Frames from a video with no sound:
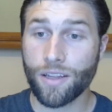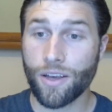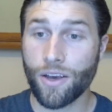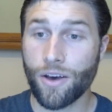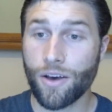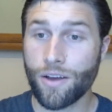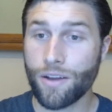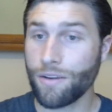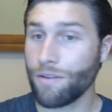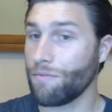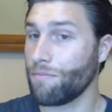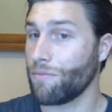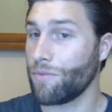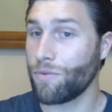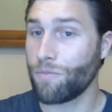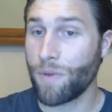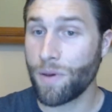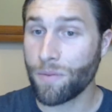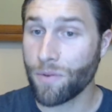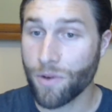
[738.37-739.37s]
on,
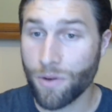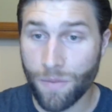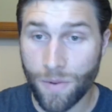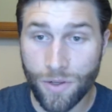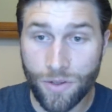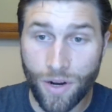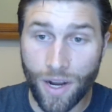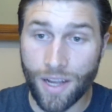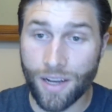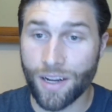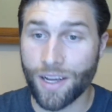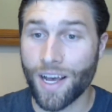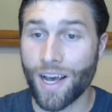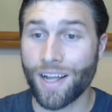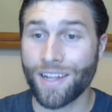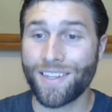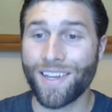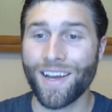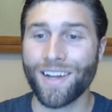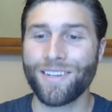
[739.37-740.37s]
people could be trying to
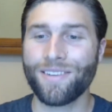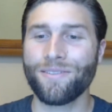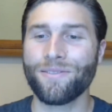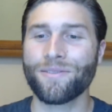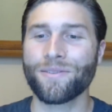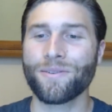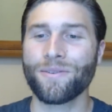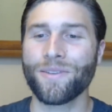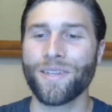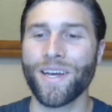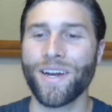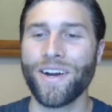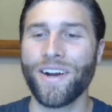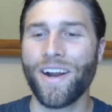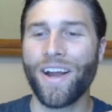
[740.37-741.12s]
contact you through there,